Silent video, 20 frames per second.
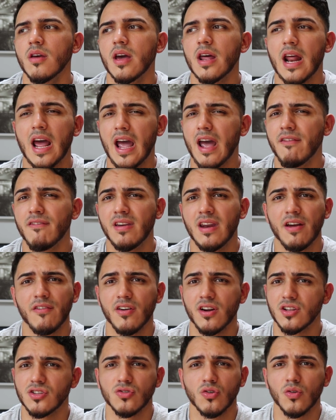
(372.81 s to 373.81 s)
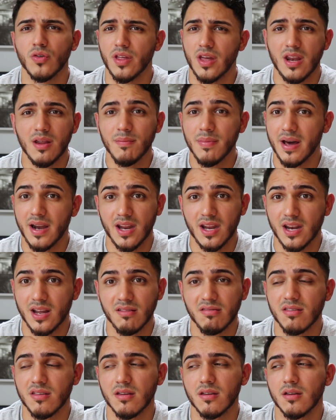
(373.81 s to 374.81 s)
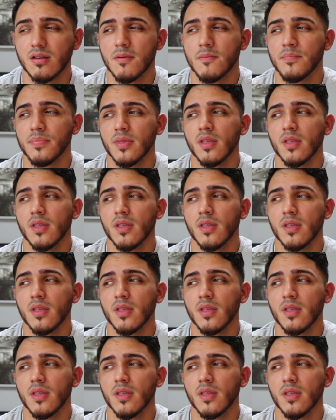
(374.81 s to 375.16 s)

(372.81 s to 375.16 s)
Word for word: and I have never told anybody nothing.